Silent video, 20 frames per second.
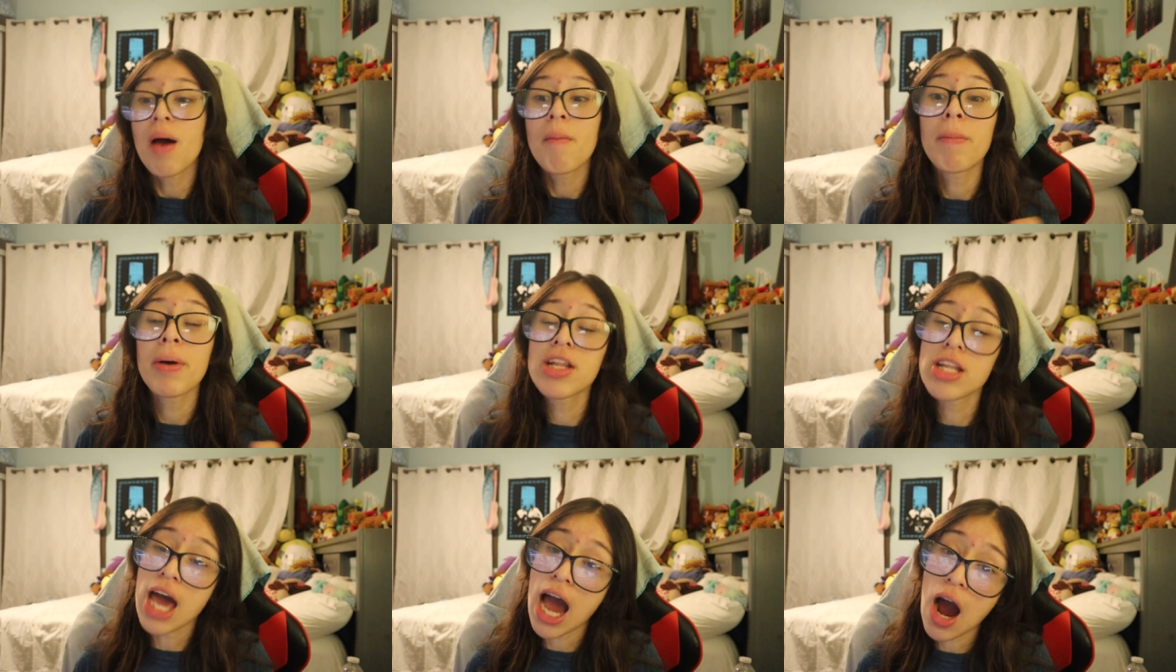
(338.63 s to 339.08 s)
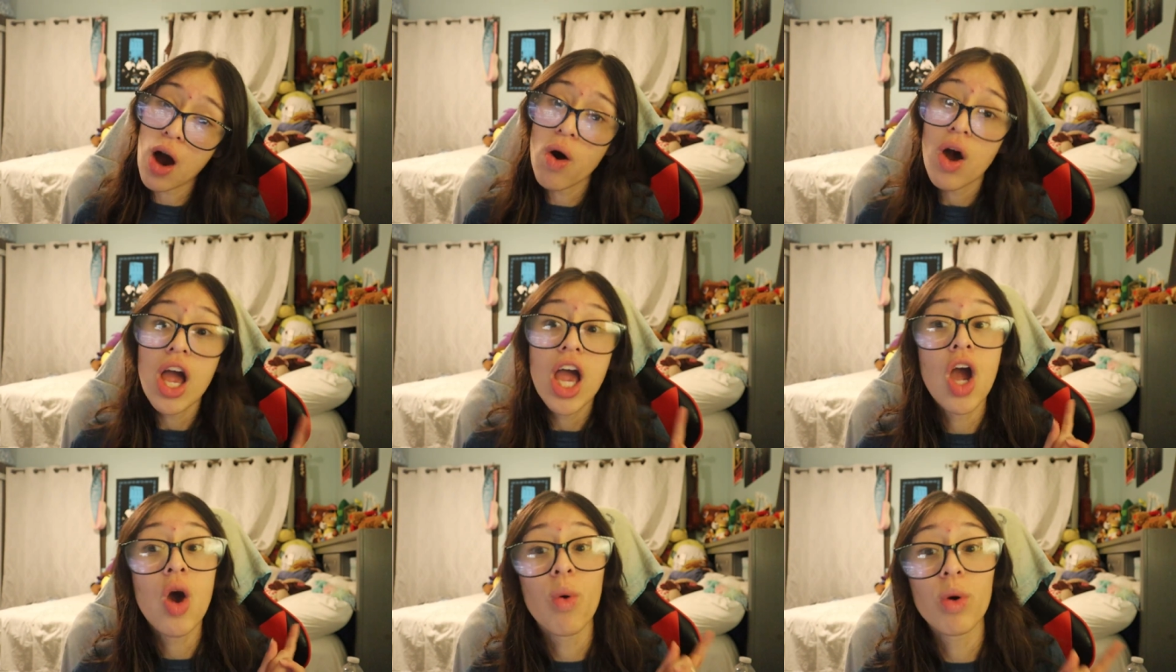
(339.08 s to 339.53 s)
But now
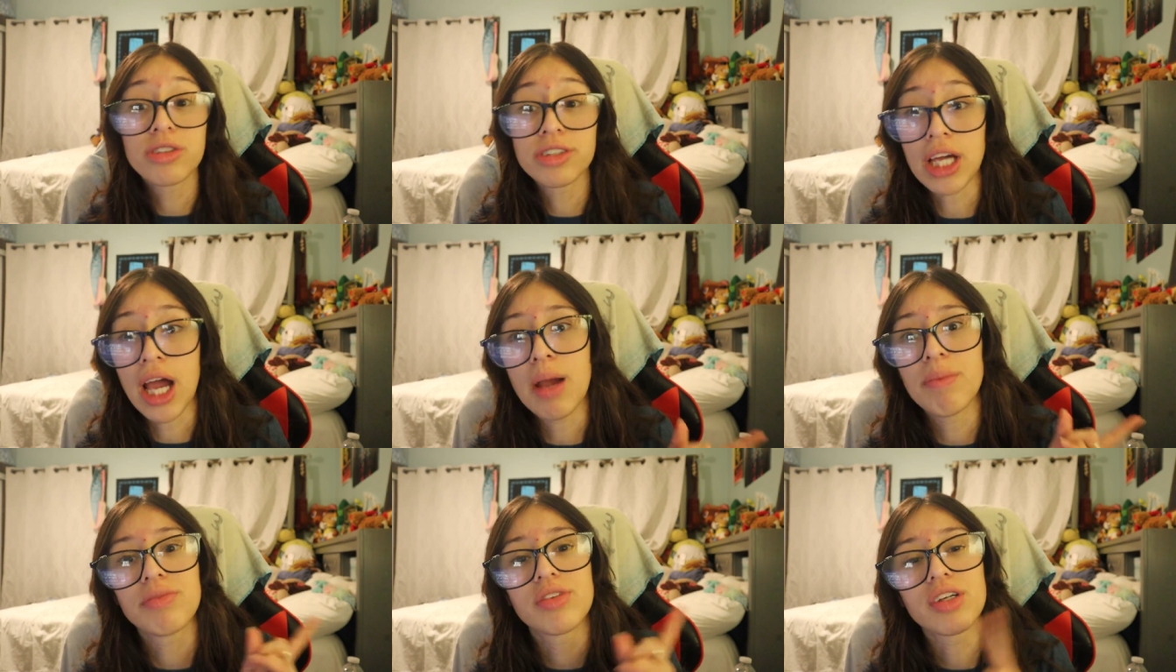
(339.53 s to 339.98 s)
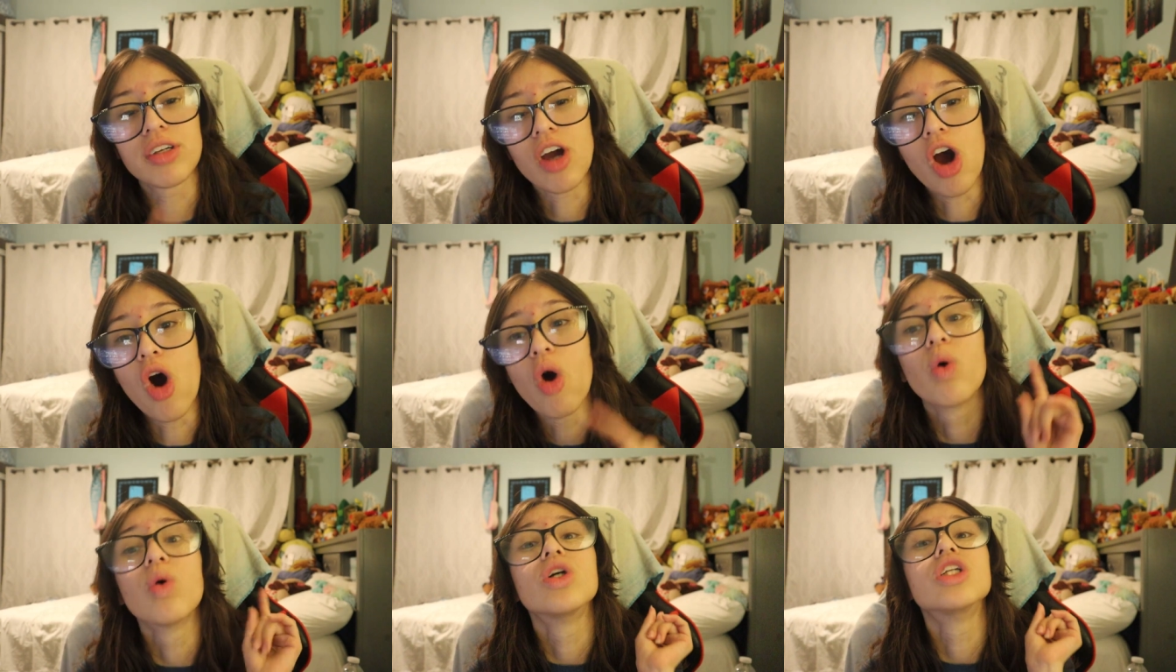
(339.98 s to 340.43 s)
it was time to
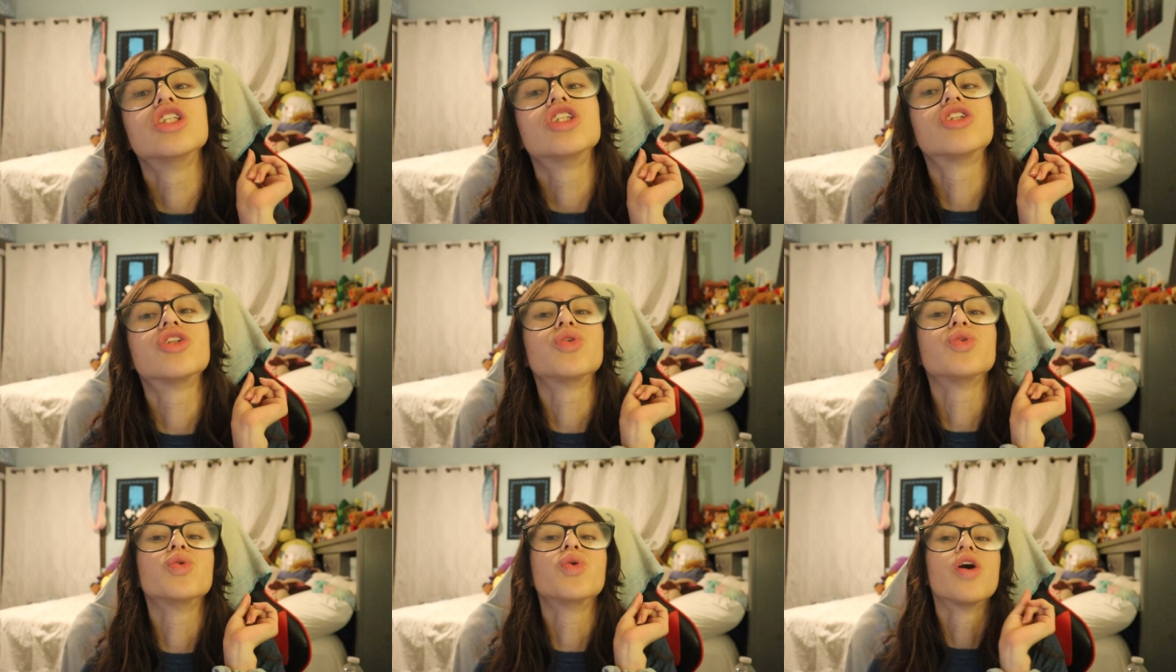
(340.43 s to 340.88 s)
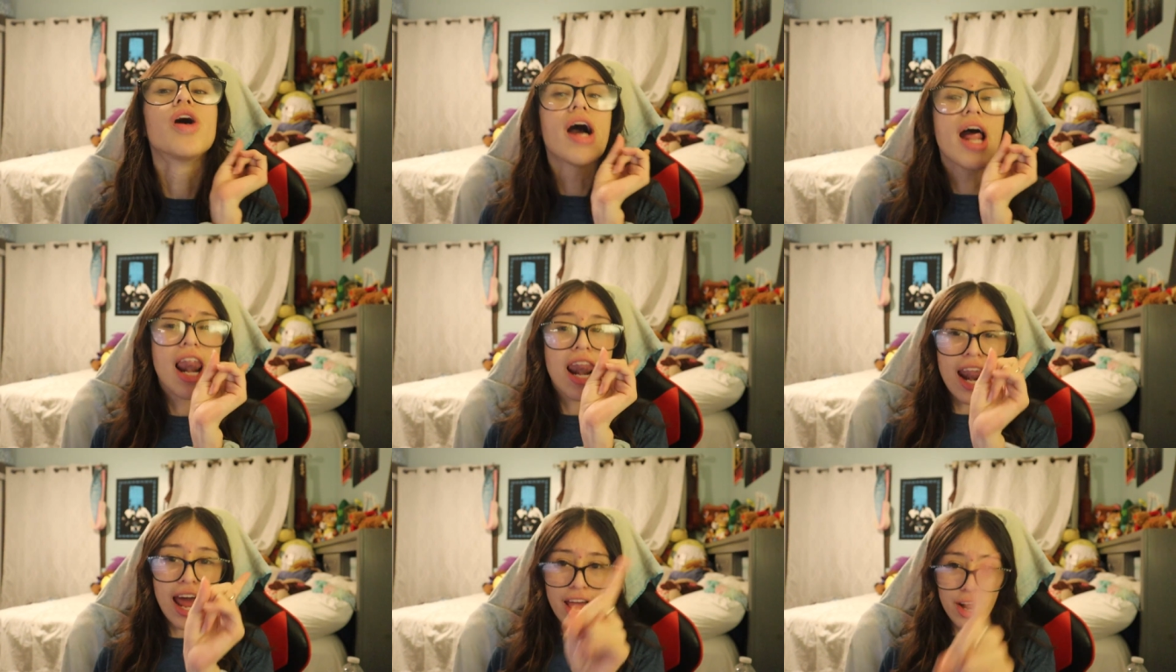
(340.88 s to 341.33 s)
go to
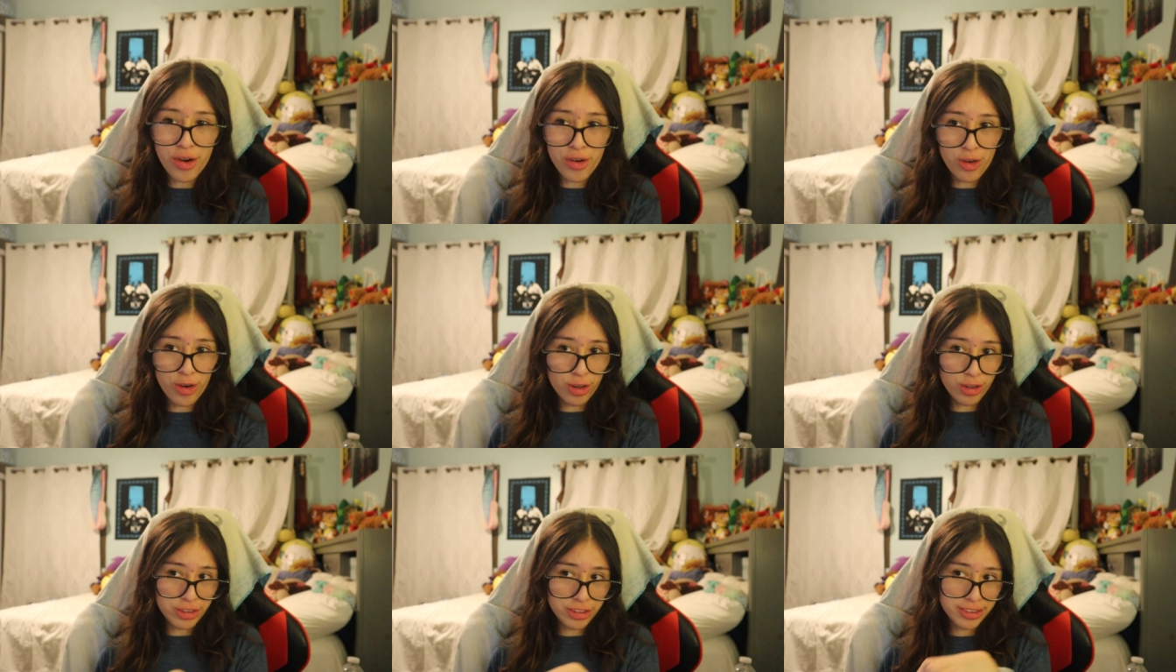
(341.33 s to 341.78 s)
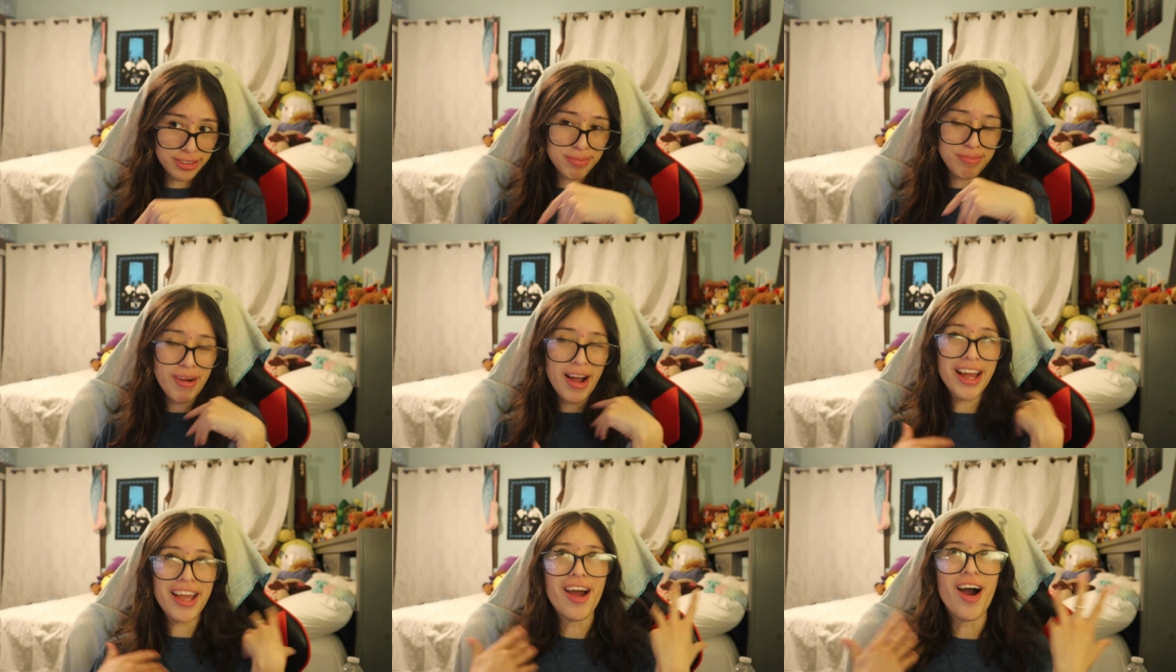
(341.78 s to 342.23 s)
La Ross,
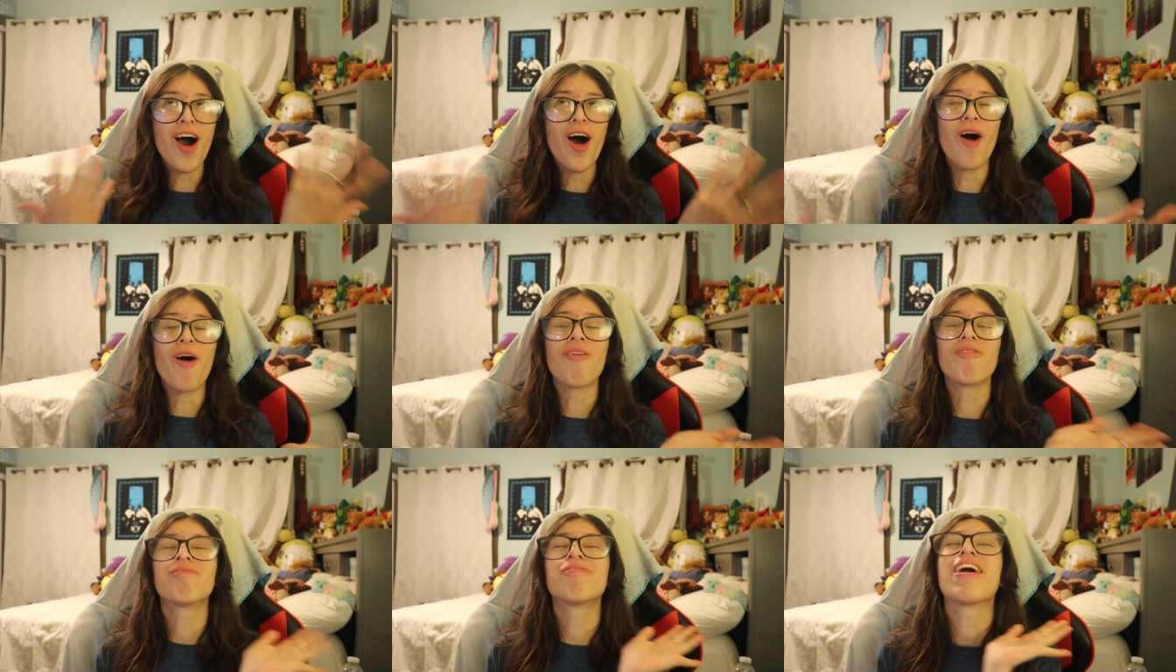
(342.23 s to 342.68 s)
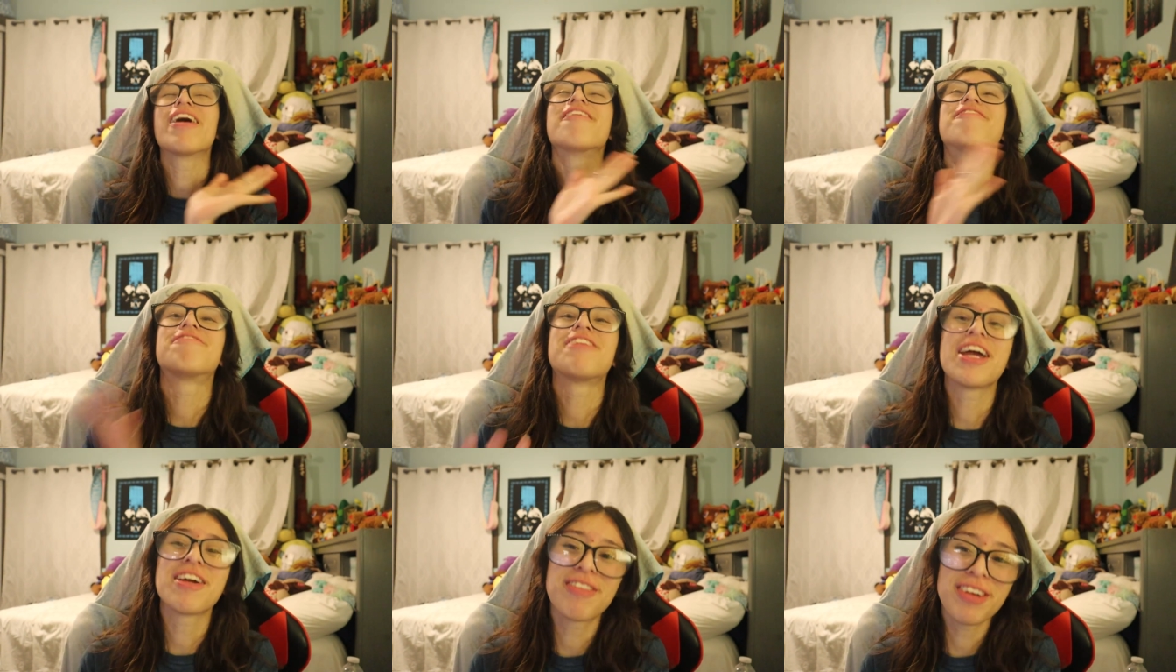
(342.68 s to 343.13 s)
my home, my
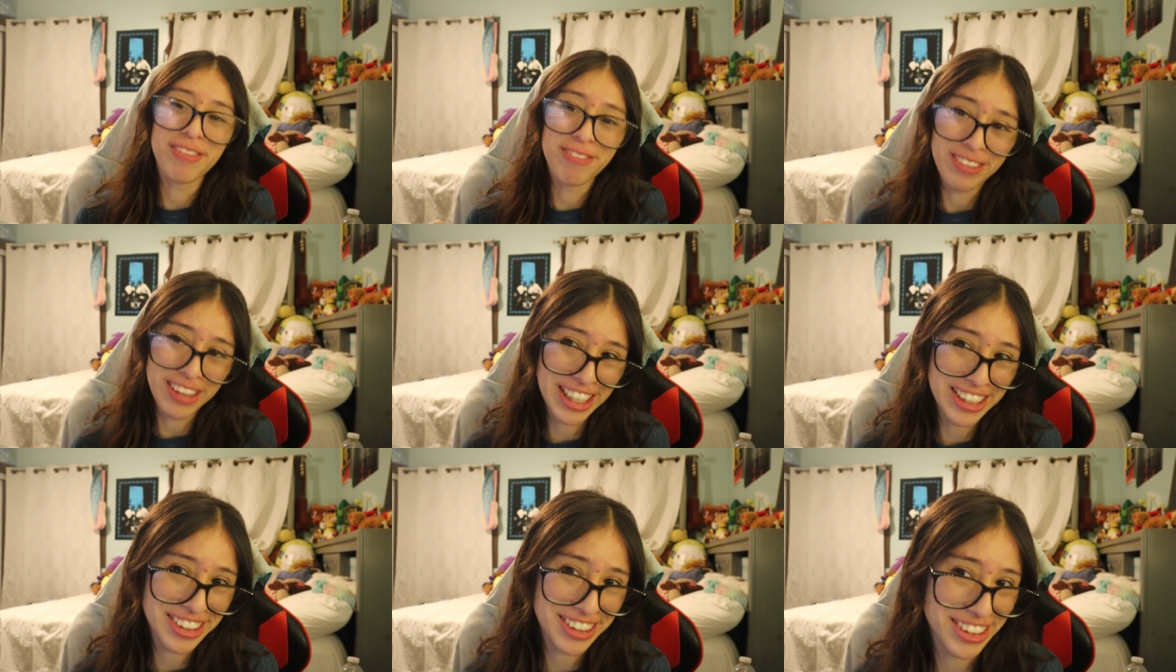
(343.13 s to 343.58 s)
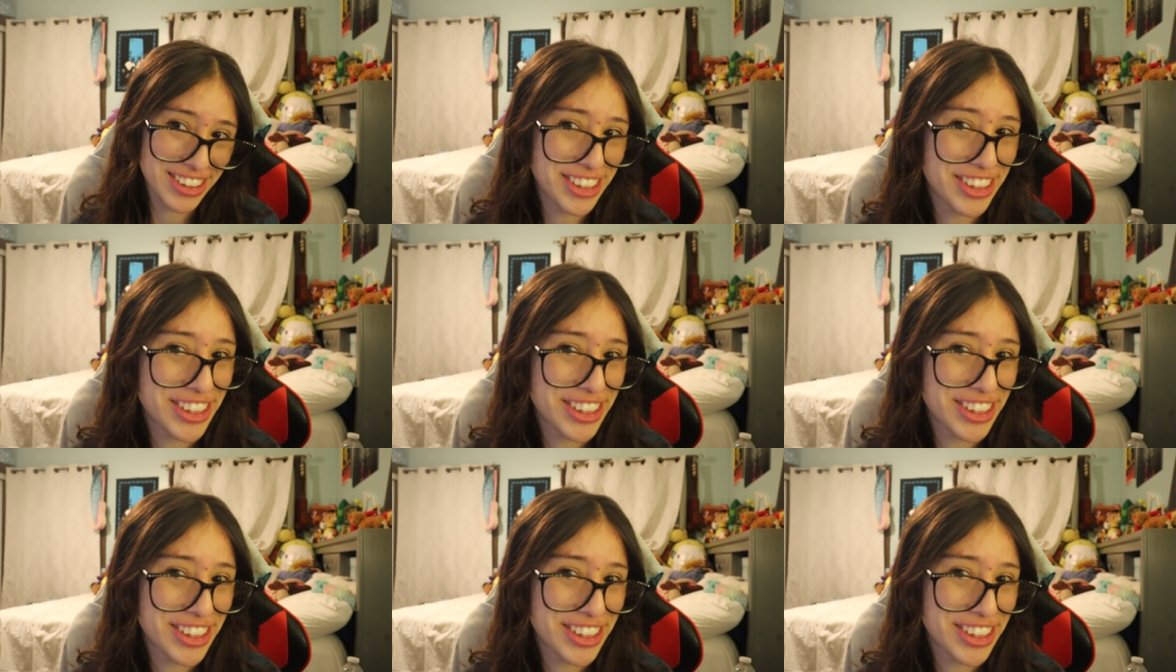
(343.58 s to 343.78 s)
favorite place to